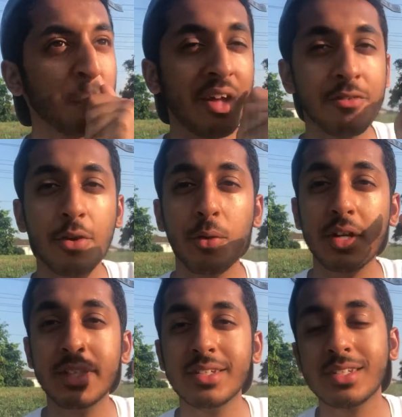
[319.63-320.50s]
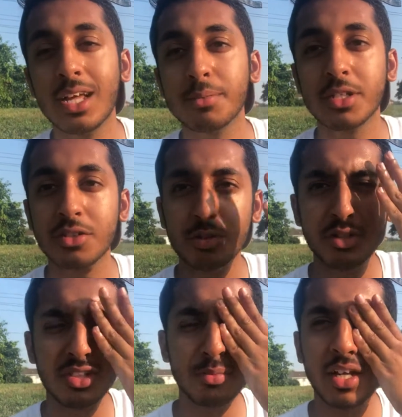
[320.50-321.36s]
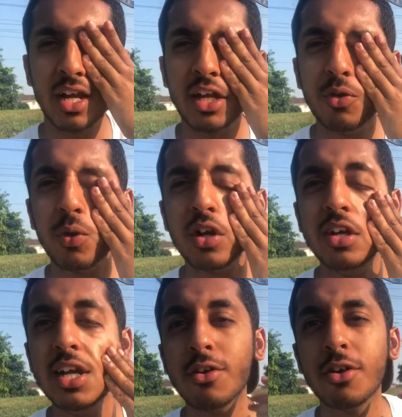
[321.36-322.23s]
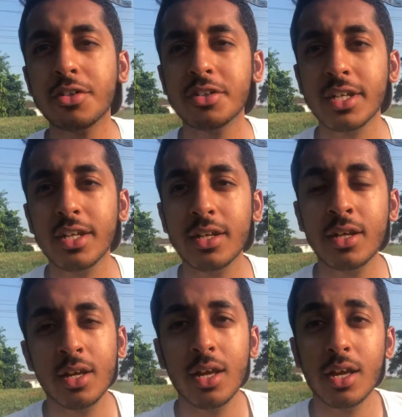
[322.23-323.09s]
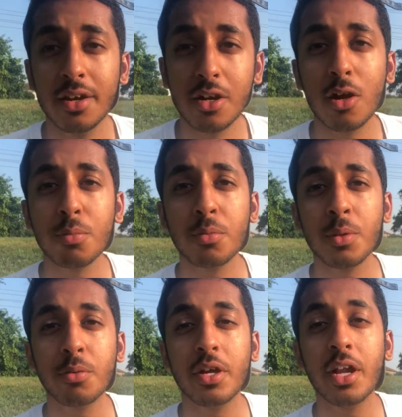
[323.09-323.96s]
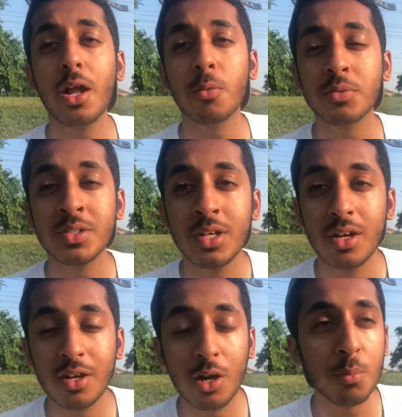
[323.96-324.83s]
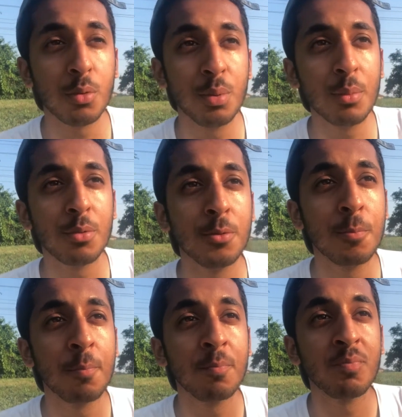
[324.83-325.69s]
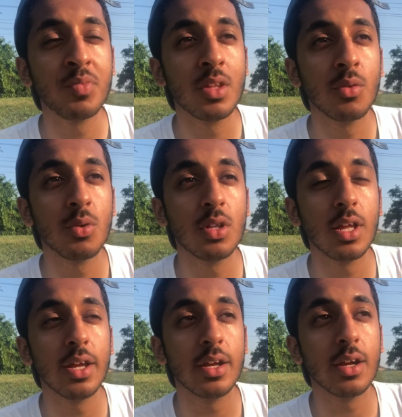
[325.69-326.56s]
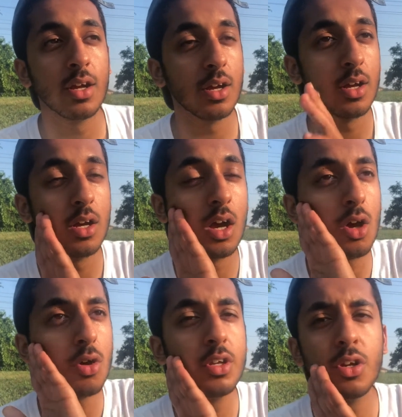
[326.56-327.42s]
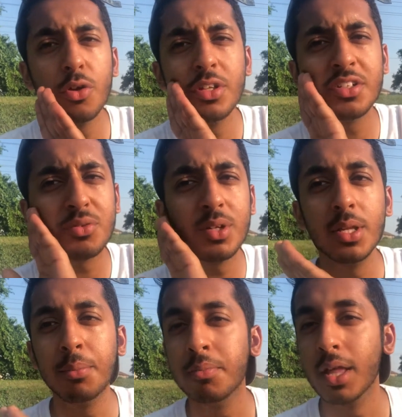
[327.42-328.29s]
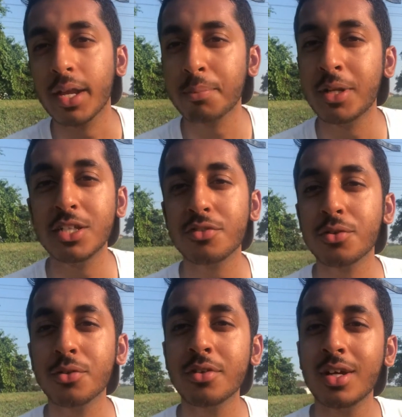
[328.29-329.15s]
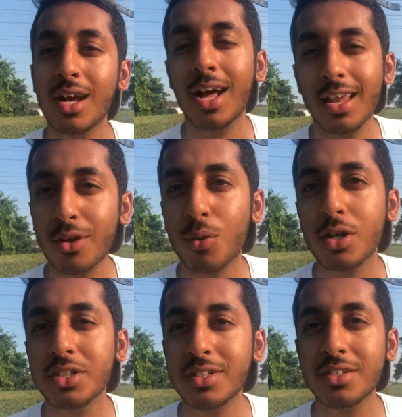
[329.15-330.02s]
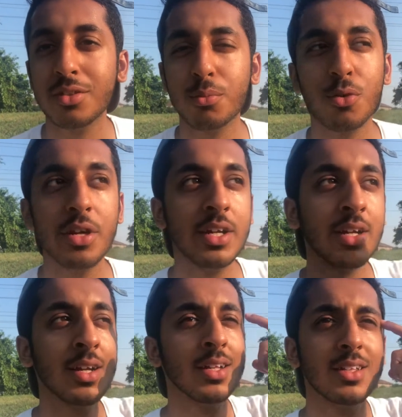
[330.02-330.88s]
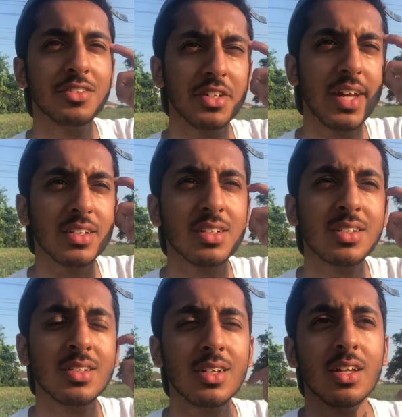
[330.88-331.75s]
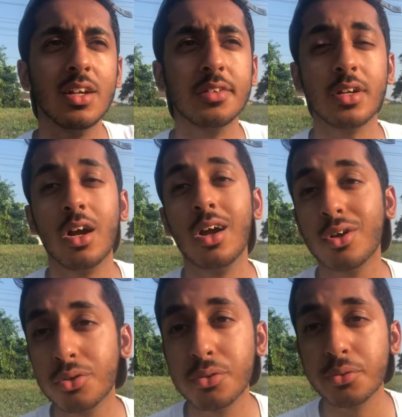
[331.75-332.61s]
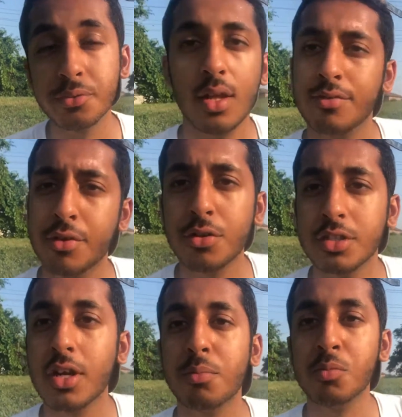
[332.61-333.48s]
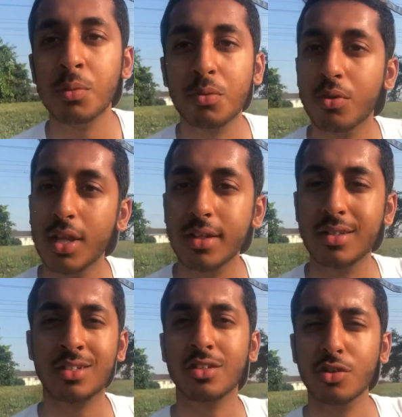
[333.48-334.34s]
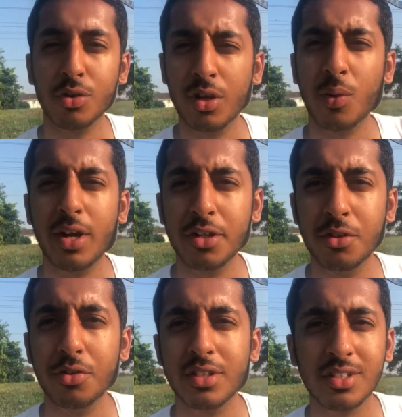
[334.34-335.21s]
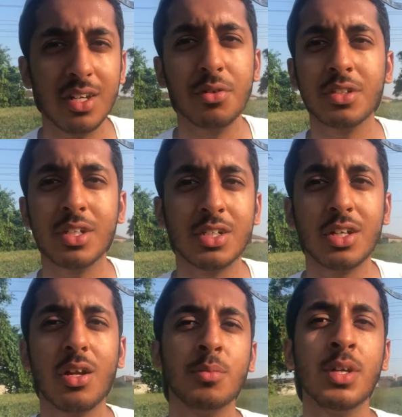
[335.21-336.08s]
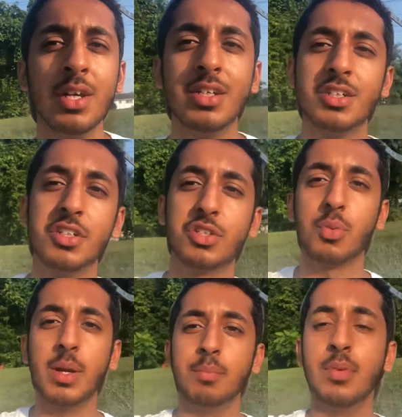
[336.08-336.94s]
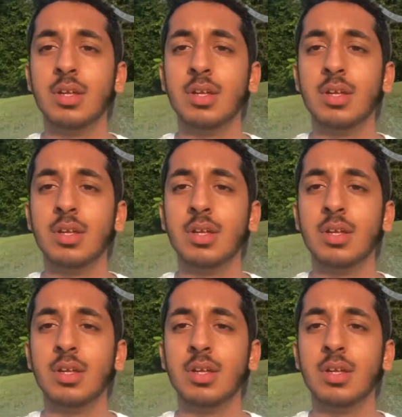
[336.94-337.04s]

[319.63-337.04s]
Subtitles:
if I wanted these Snapchat stories to be anywhere near entertaining. And a couple people, it helped. A couple people were like, oh, you know, these are really like peaceful. I like watching these in the morning. These are nice. And I was like, all right, cool. Of course, a couple people were like, this is annoying. Why do you do this? And I was like, shut up. Just swipe